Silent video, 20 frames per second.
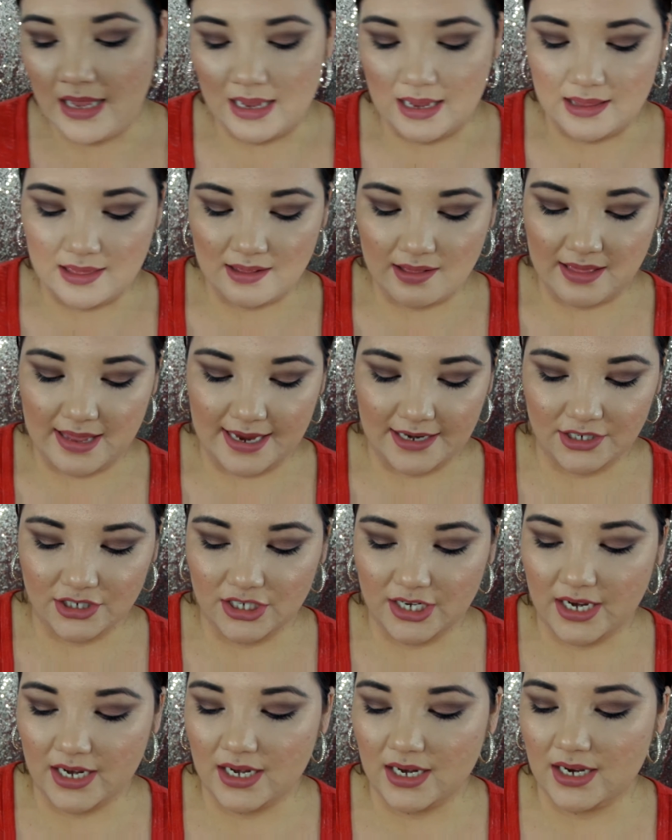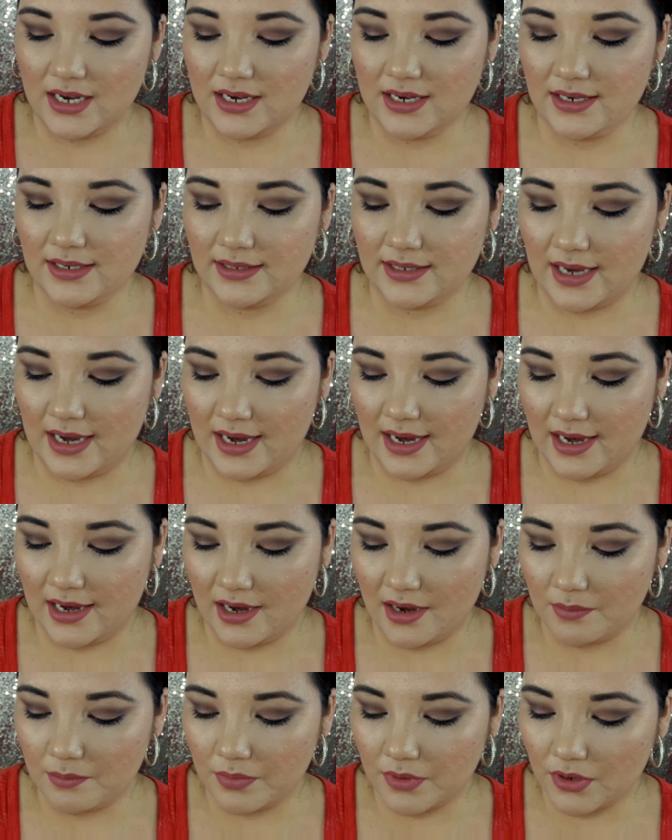And the last shade is
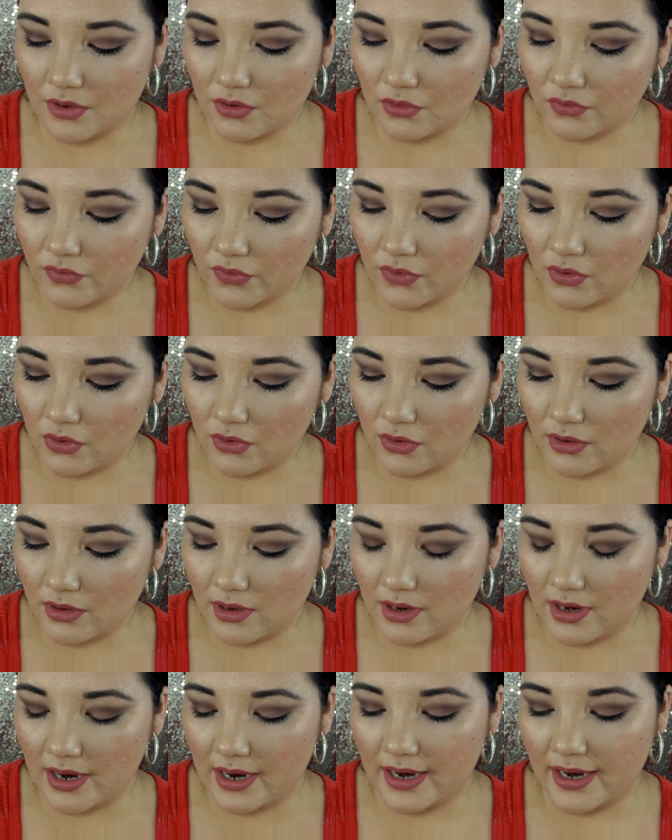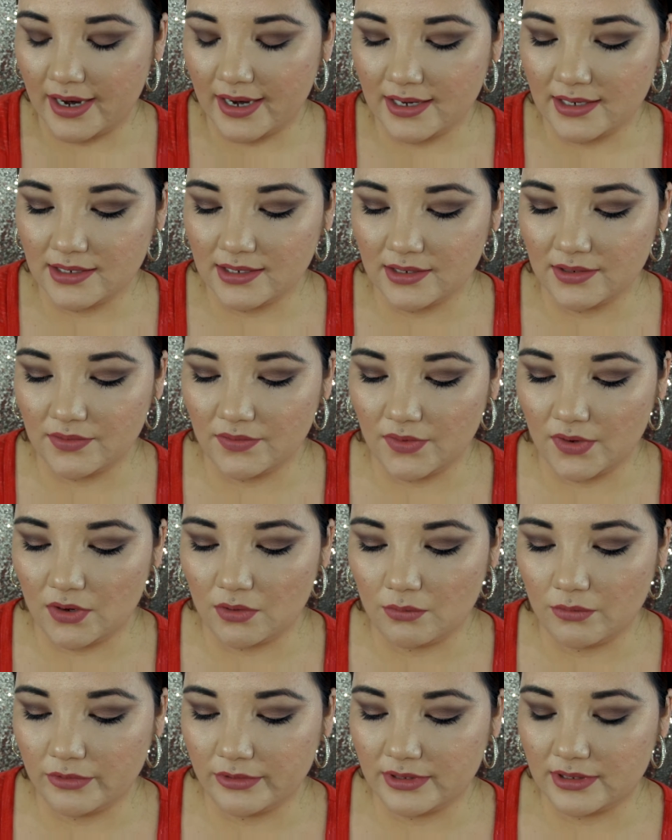a beautiful kind of
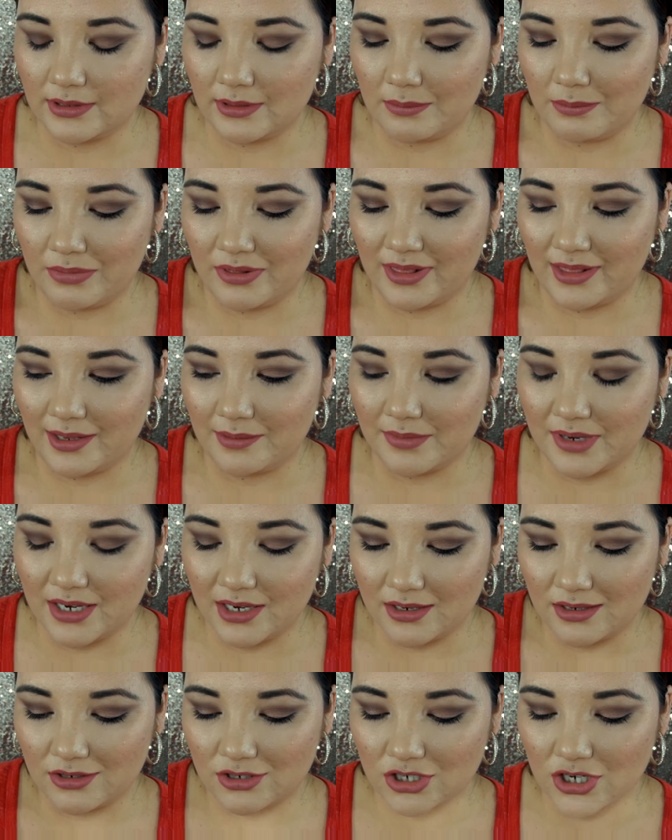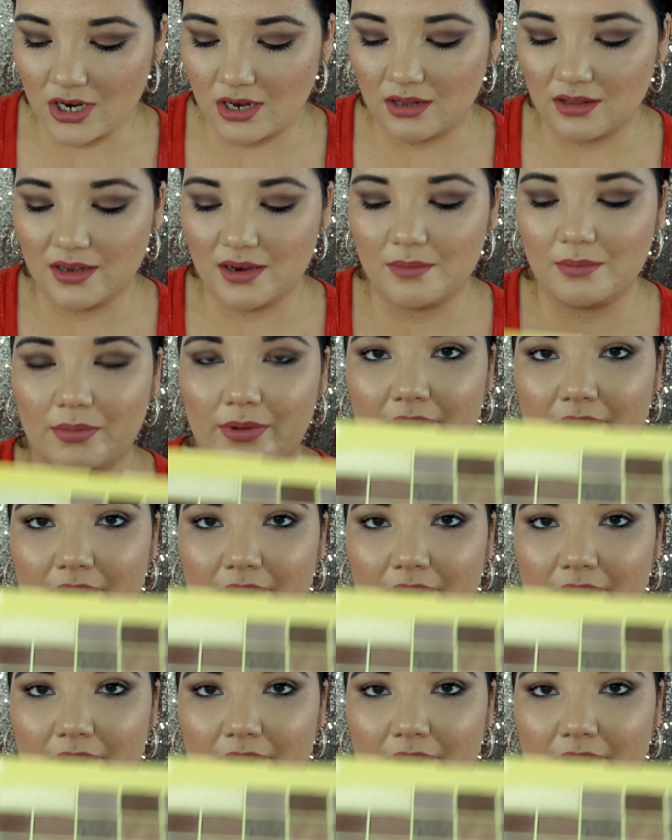almost plummy chocolate